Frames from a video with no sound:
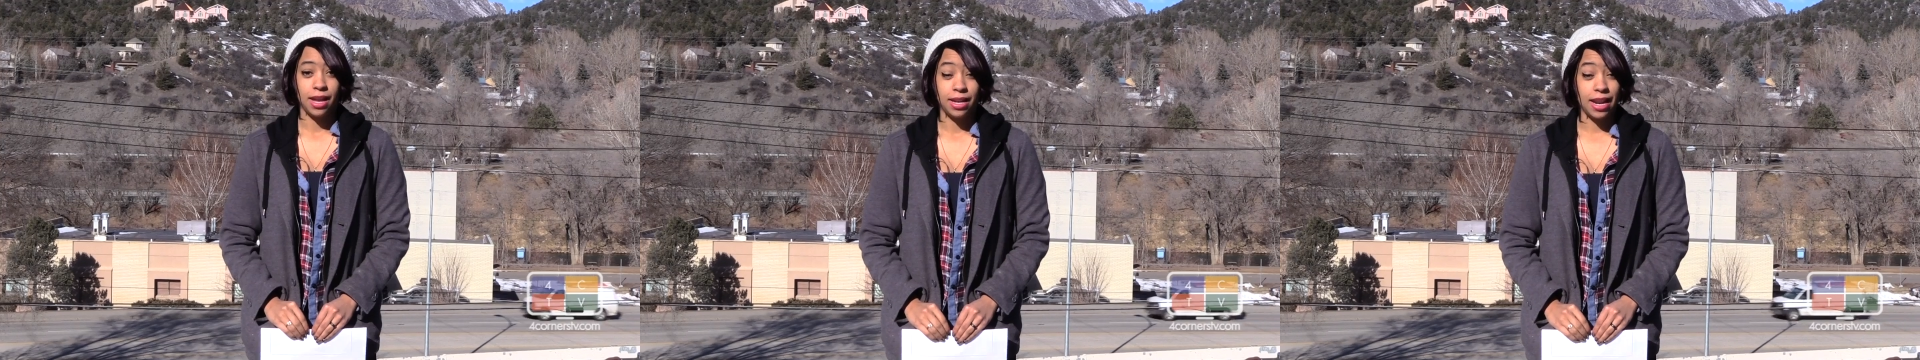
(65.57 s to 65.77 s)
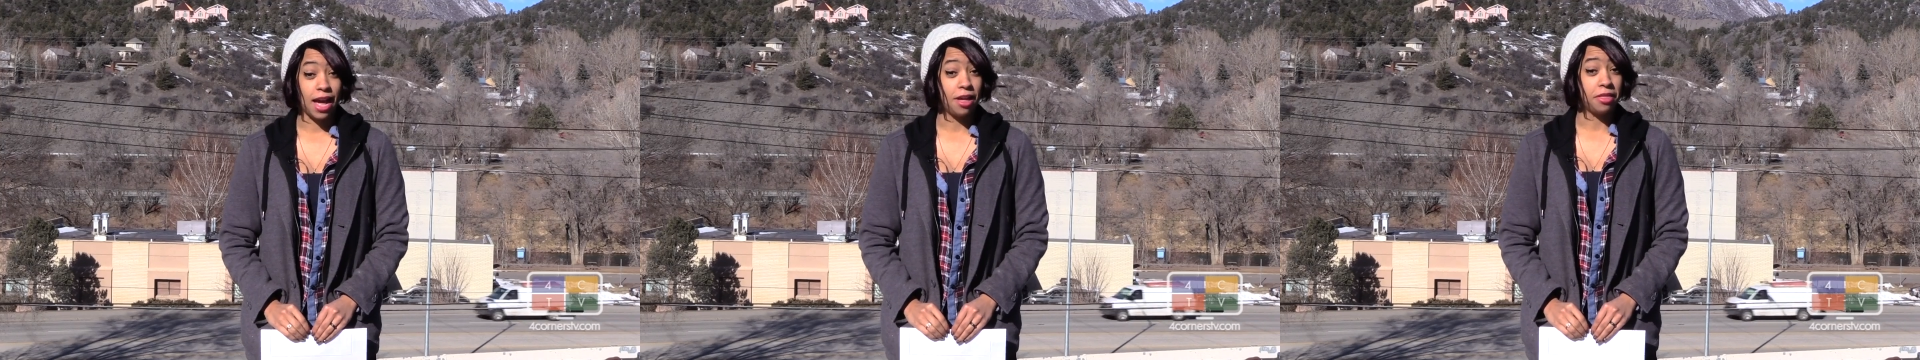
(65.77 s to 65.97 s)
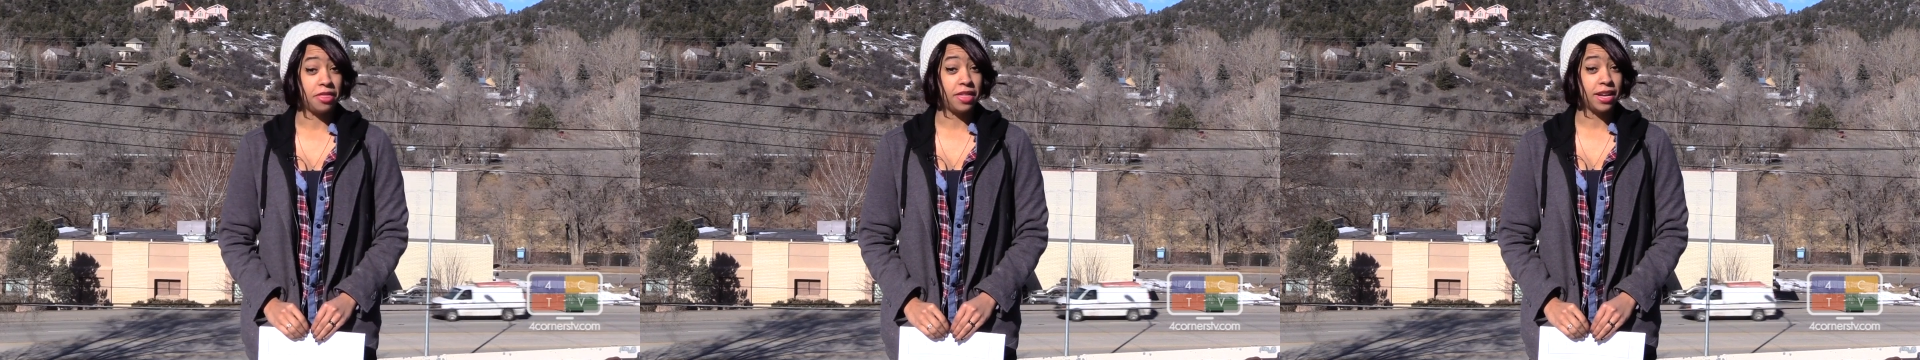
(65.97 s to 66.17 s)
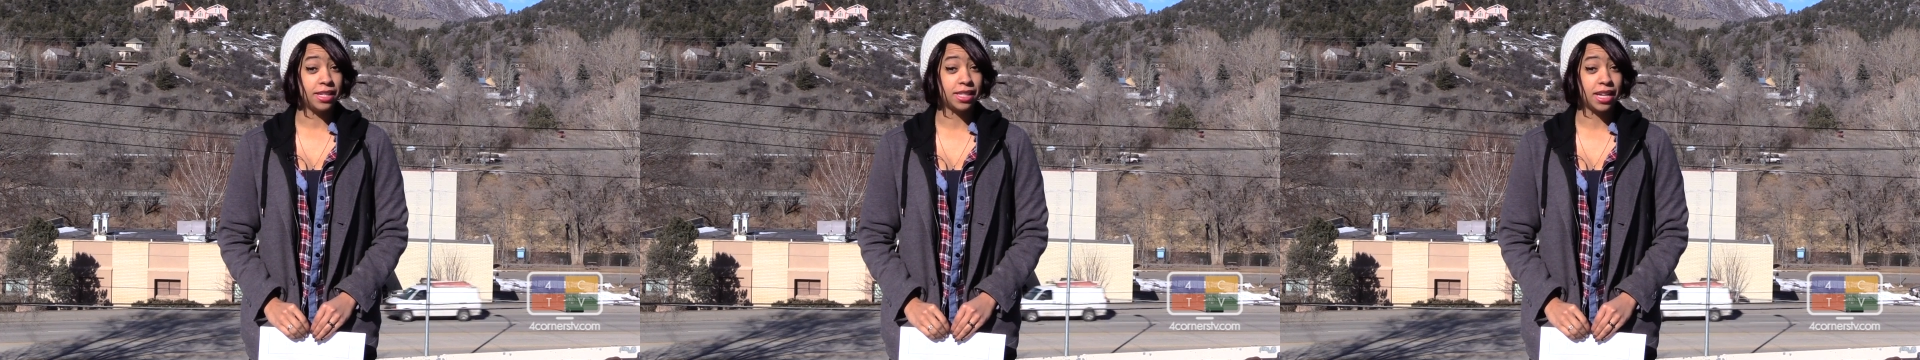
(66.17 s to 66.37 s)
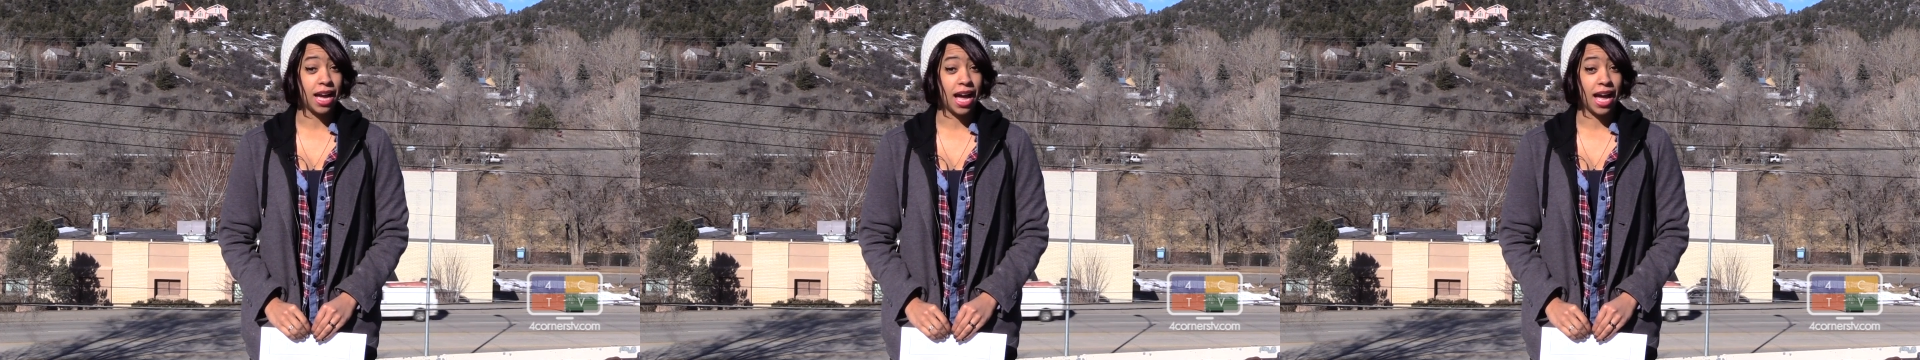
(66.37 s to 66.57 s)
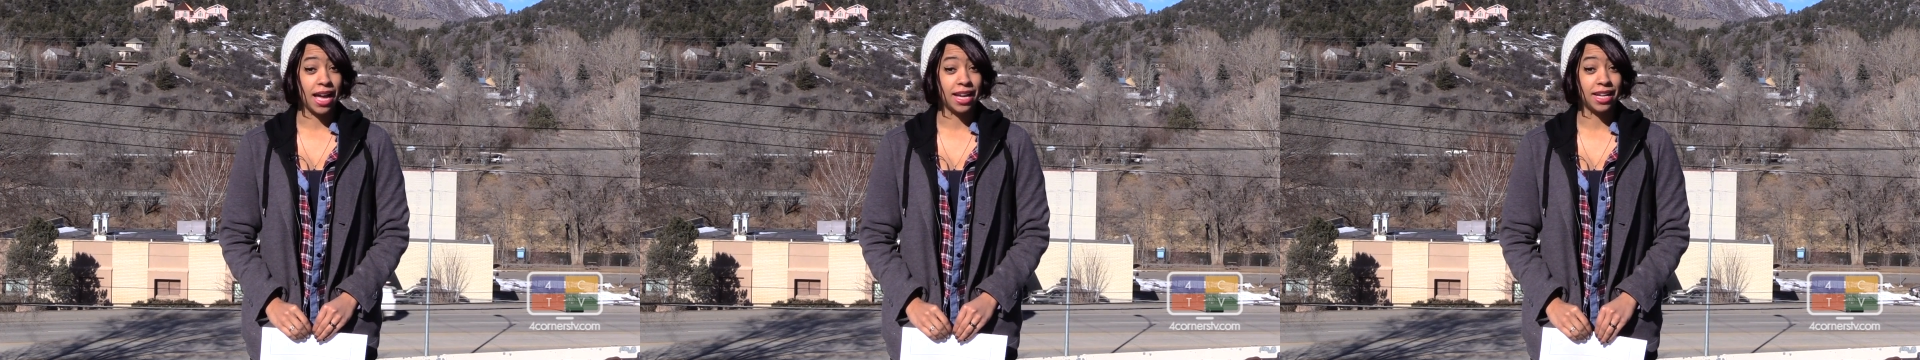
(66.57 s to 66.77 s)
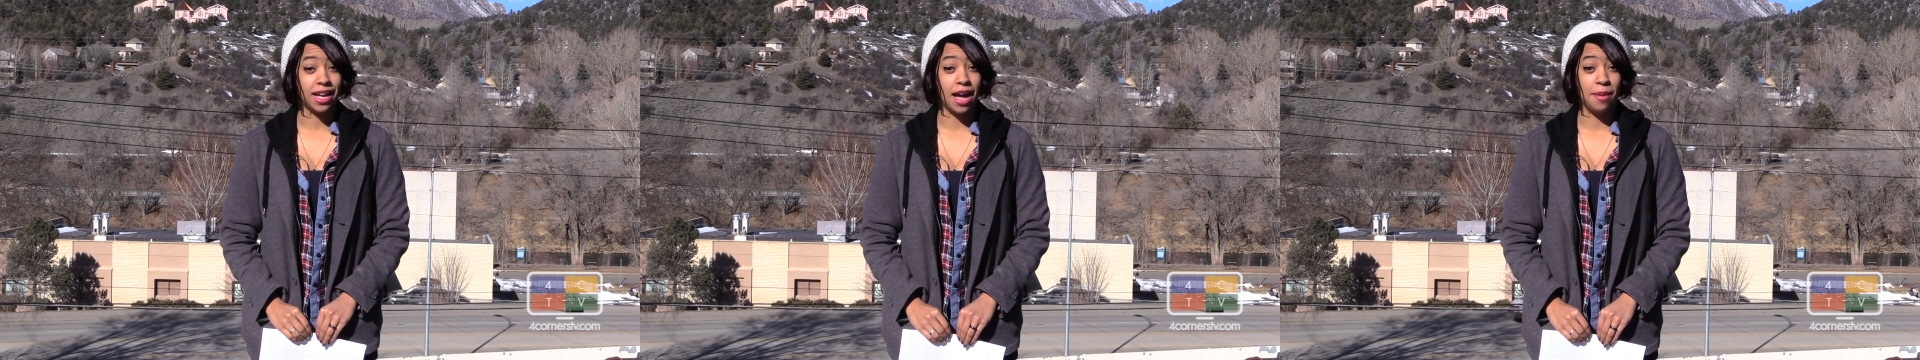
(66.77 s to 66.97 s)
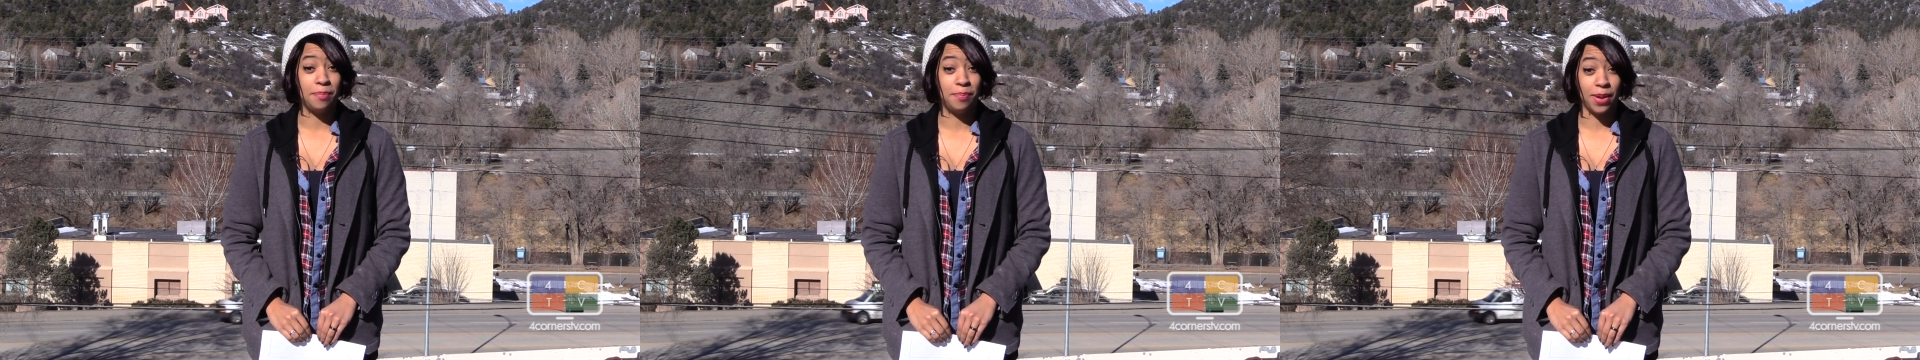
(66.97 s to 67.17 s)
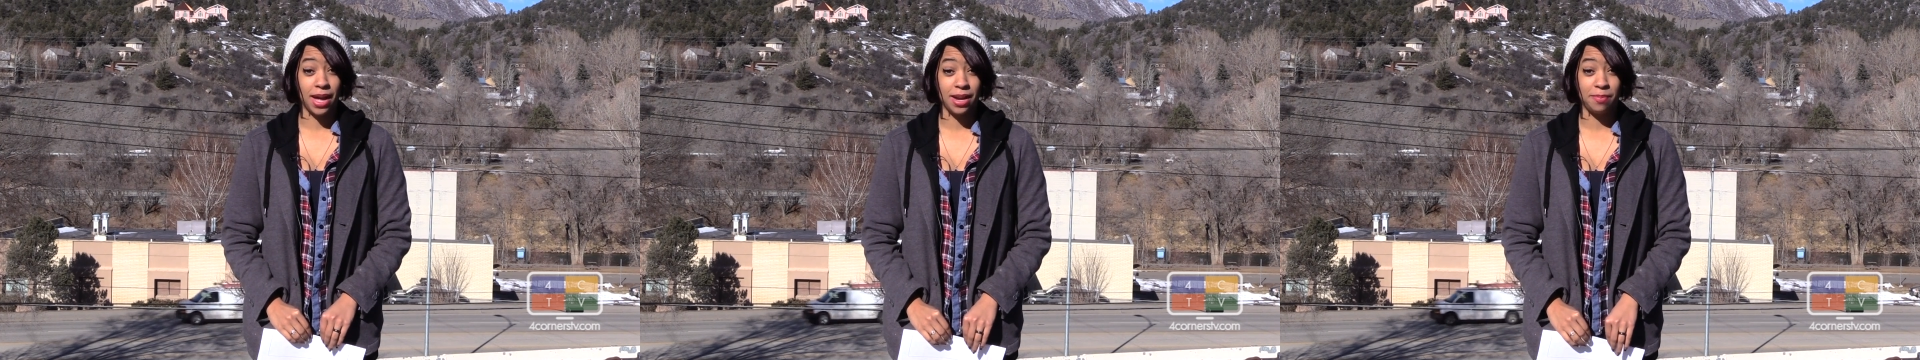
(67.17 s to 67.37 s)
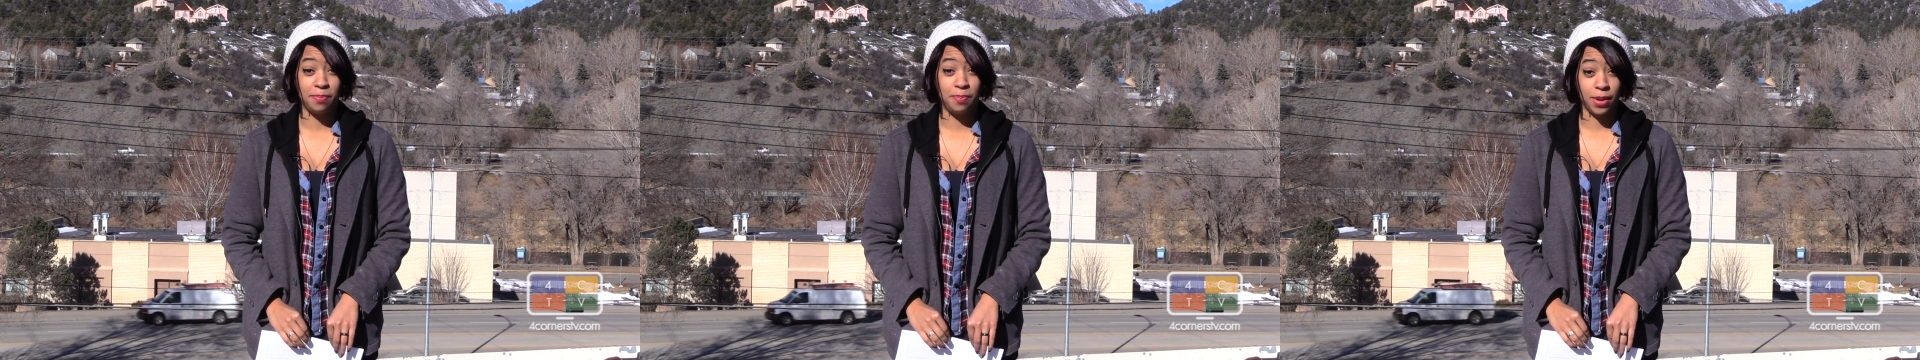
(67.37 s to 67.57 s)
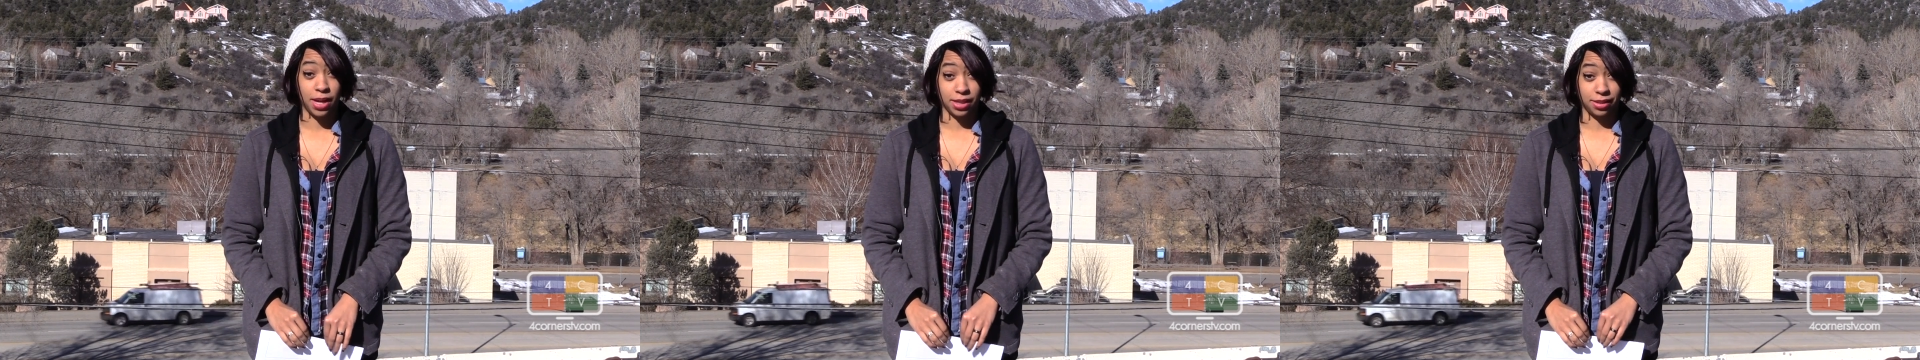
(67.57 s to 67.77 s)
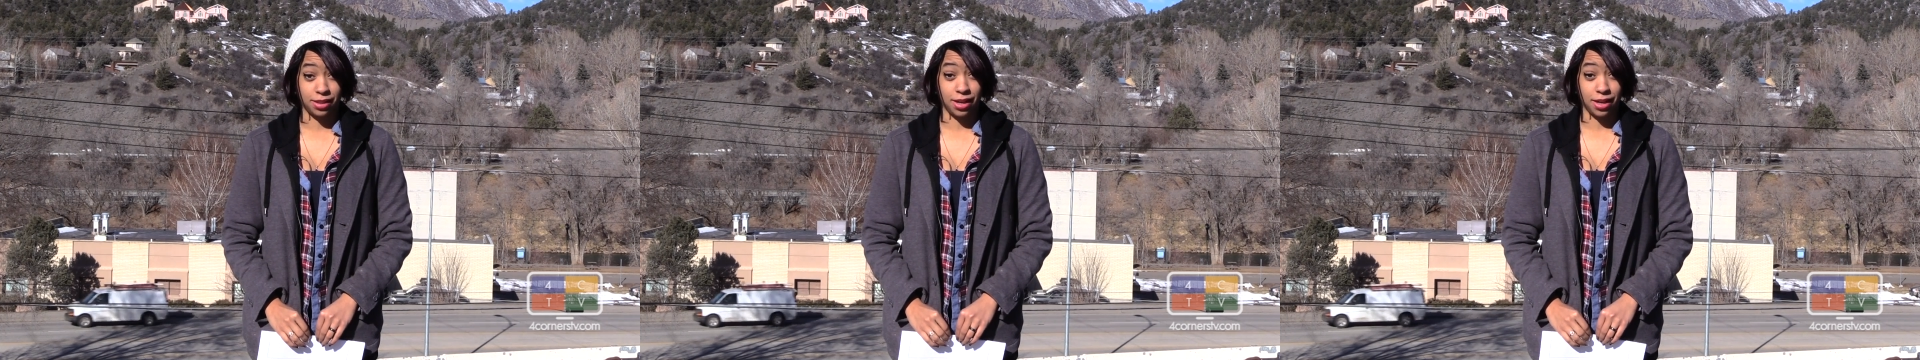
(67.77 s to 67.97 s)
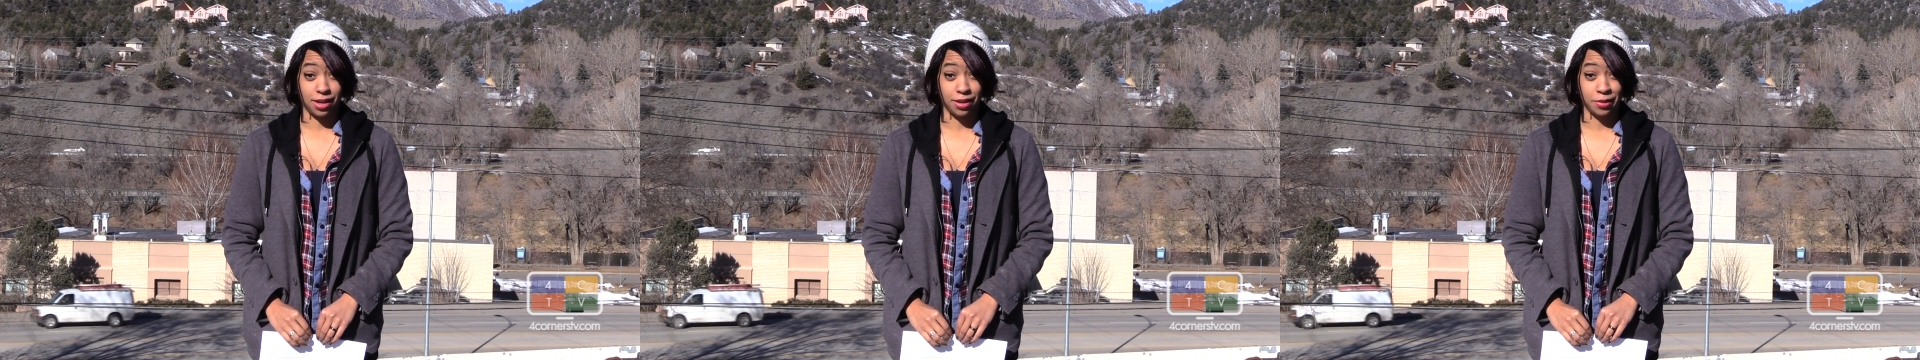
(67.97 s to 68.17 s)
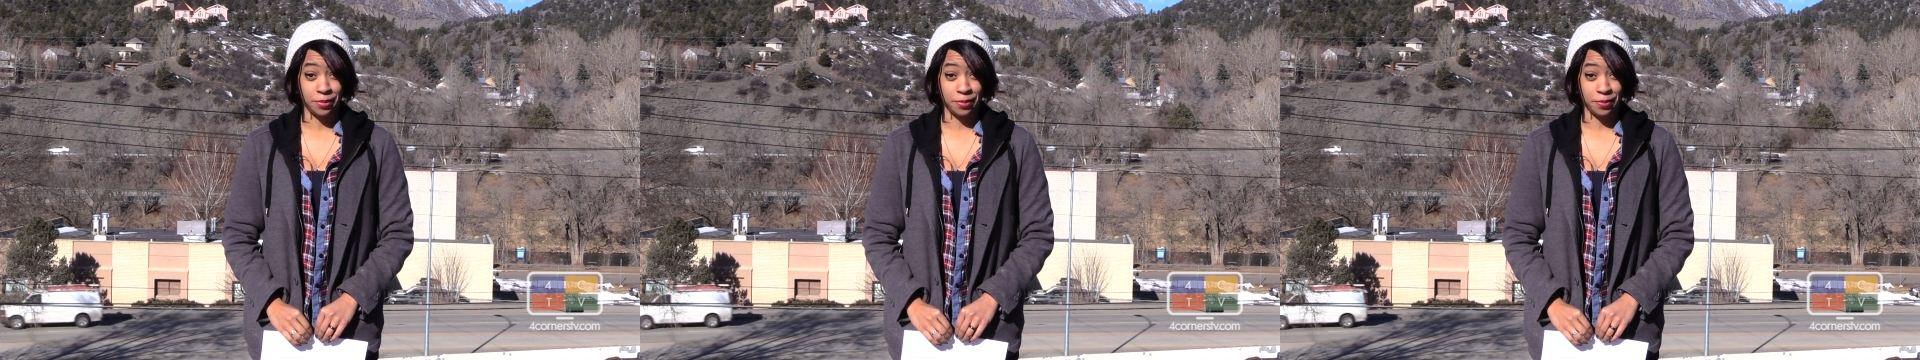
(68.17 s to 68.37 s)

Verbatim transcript: Now, this guy got butt busted.